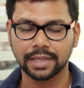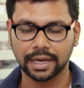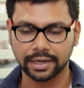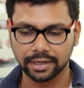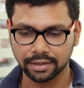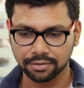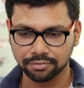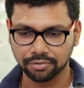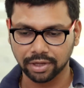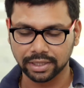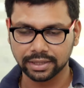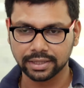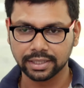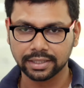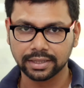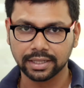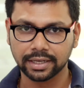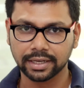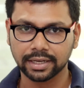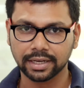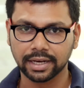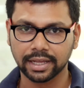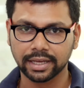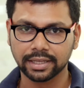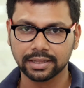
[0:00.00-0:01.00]
that is one thing
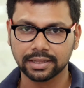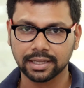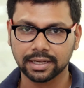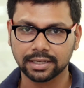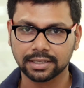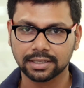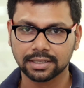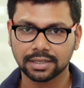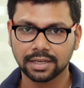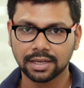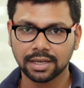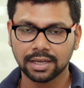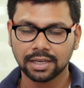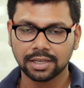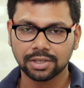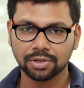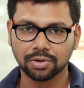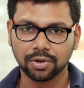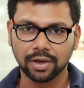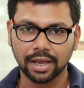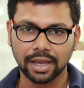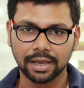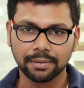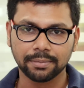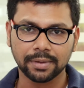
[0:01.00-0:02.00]
that I like, that
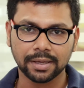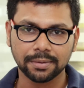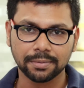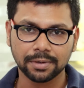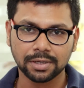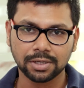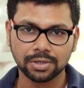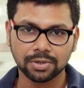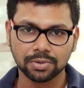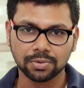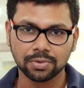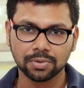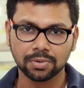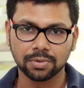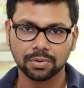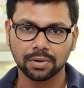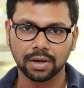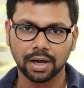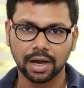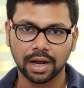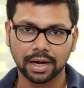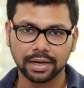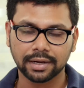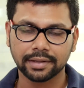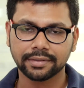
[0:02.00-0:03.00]
I'm able to
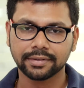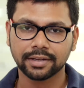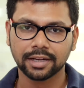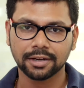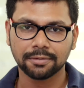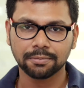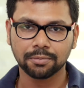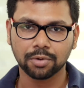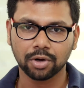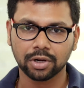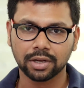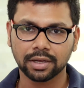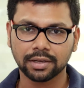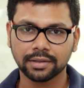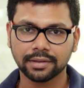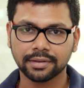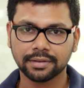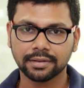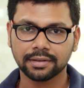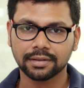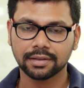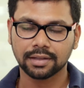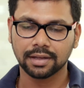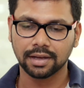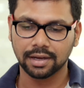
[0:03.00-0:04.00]
understand
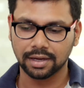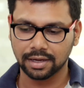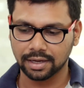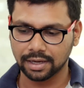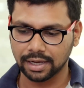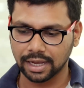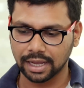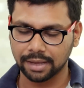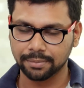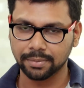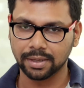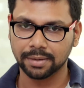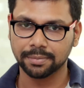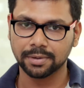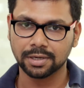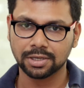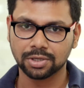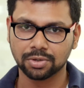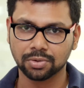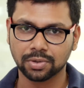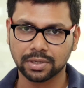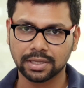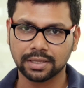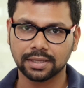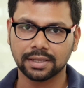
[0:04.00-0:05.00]
products, I'm able
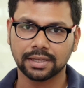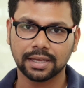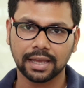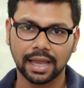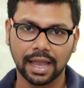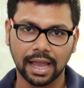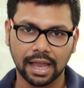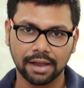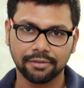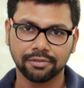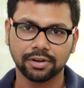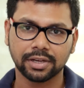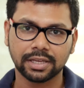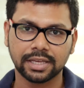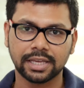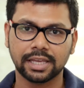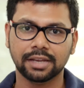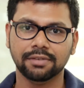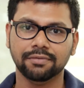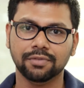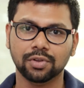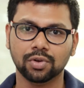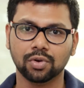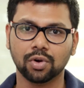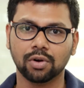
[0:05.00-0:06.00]
to have a
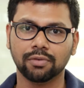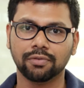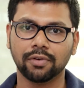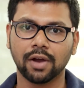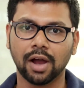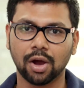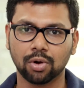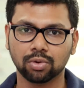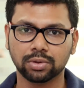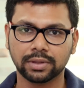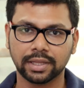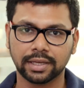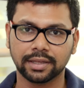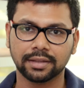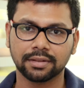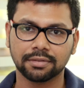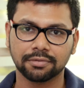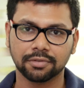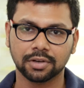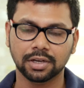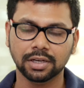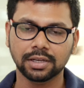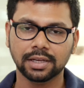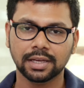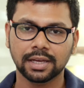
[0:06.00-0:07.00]
keen view of how things
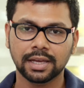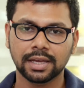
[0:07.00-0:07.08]
work,